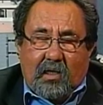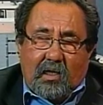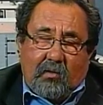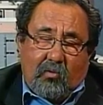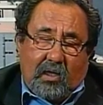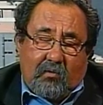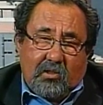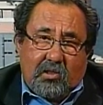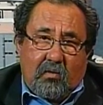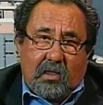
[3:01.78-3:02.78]
And what
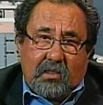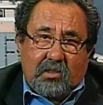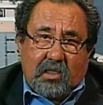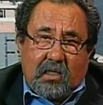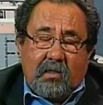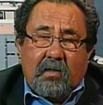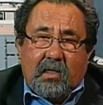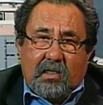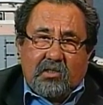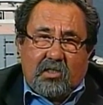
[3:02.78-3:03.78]
Arizona has done
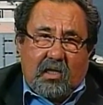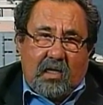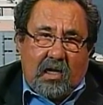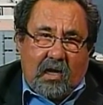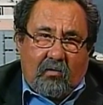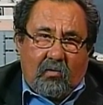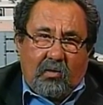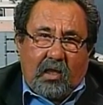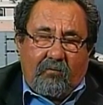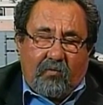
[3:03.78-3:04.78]
is to narrow
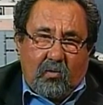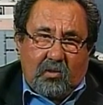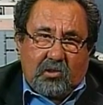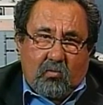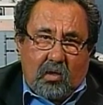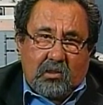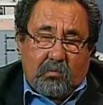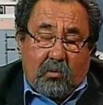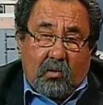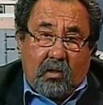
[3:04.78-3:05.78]
that focus once
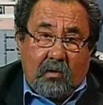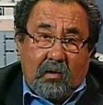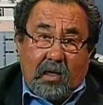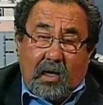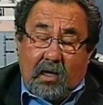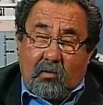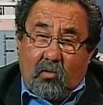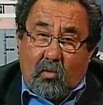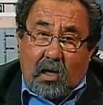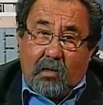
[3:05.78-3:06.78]
more and
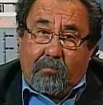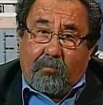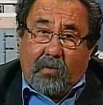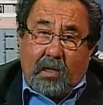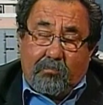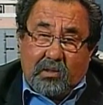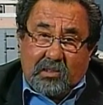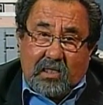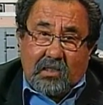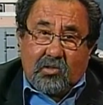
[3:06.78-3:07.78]

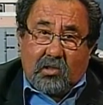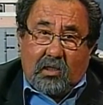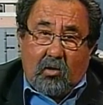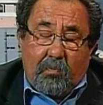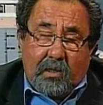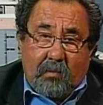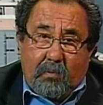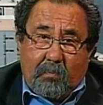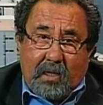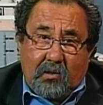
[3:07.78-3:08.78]
potentially open up a
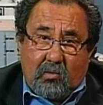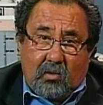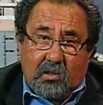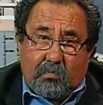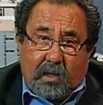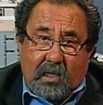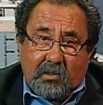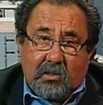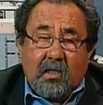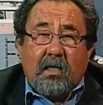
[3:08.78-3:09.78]
Pandora's
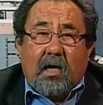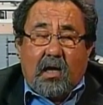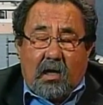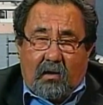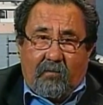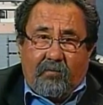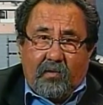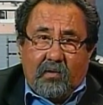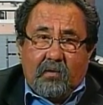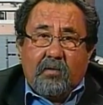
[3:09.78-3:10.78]
box of
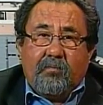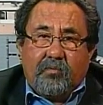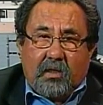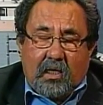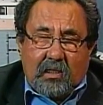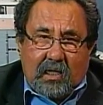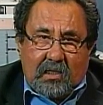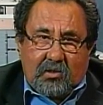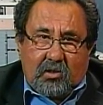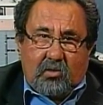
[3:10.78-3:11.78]

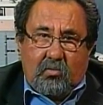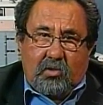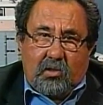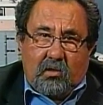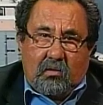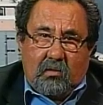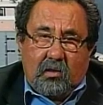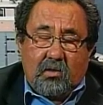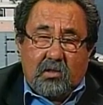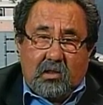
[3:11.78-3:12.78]
unconstitutional
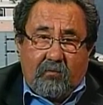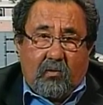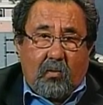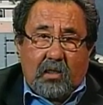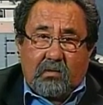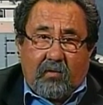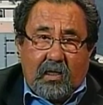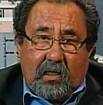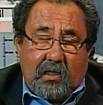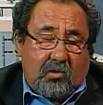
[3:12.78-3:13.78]
civil rights
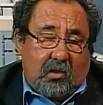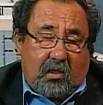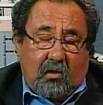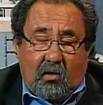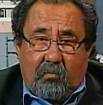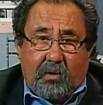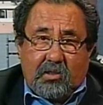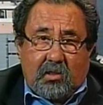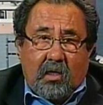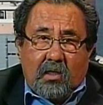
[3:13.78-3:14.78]
violations that are going to be
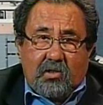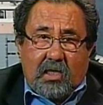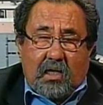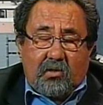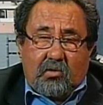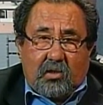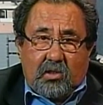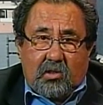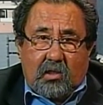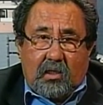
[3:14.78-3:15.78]
challenged
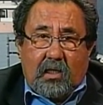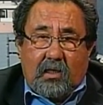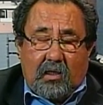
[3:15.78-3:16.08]
judicially and